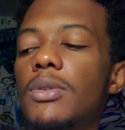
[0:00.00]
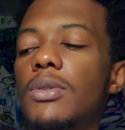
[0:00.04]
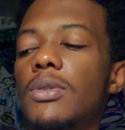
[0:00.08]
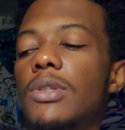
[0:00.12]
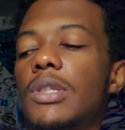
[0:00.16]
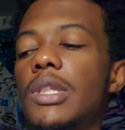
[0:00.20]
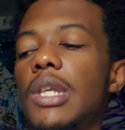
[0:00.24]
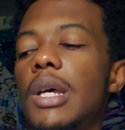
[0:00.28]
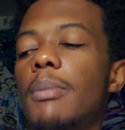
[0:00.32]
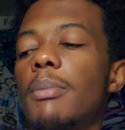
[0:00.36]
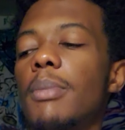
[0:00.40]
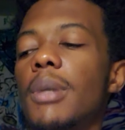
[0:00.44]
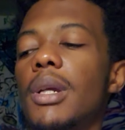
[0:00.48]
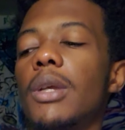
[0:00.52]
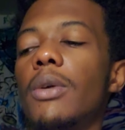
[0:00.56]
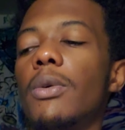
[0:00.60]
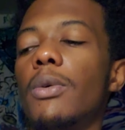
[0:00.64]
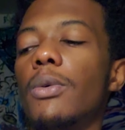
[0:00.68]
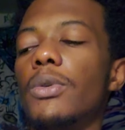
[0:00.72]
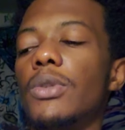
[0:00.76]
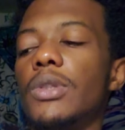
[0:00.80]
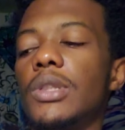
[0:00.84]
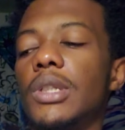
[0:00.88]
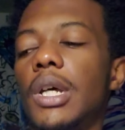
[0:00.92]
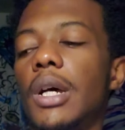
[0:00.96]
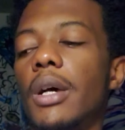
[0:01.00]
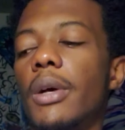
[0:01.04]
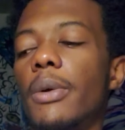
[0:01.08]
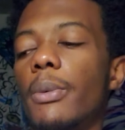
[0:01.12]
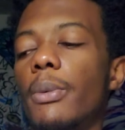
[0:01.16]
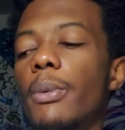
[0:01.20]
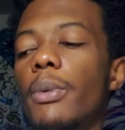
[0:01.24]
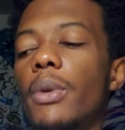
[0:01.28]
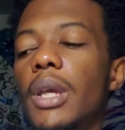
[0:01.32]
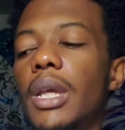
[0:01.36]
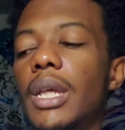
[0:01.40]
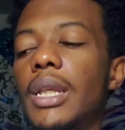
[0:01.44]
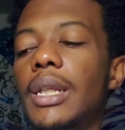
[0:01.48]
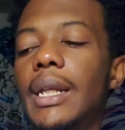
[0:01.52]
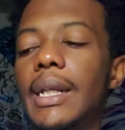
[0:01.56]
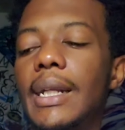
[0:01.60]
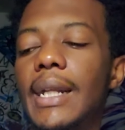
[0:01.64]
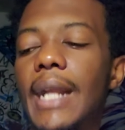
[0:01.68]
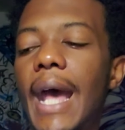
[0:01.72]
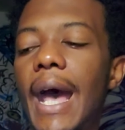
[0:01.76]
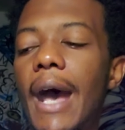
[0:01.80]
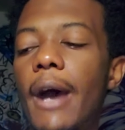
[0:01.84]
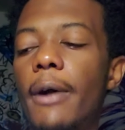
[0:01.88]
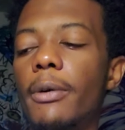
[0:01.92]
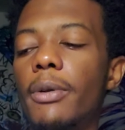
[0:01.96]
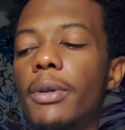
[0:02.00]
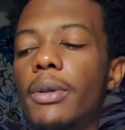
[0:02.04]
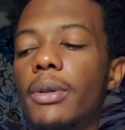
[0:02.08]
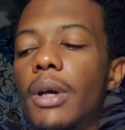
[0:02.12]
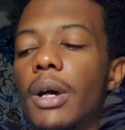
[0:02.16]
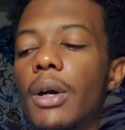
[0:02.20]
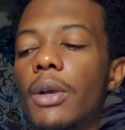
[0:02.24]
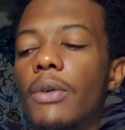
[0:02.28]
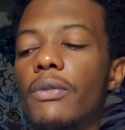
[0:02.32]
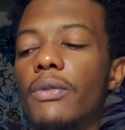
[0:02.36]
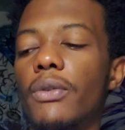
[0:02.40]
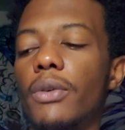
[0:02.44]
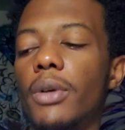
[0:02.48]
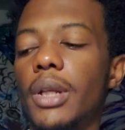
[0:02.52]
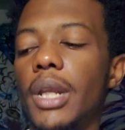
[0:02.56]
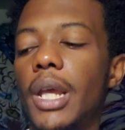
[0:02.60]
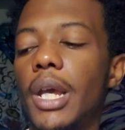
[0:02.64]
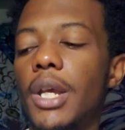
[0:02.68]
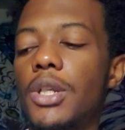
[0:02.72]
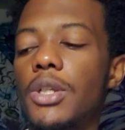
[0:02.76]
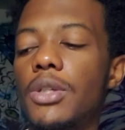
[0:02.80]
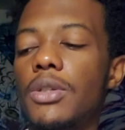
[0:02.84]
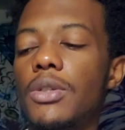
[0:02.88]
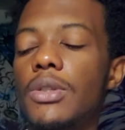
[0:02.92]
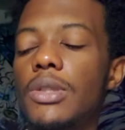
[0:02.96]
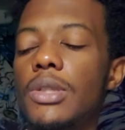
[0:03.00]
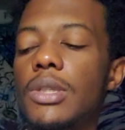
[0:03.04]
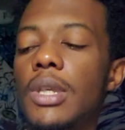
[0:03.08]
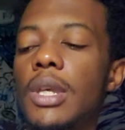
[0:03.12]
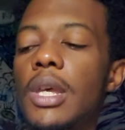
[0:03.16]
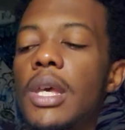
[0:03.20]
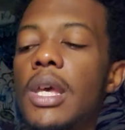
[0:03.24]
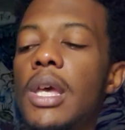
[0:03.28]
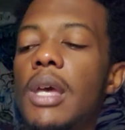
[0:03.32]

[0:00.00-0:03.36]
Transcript: to somebody who's in and out of connections.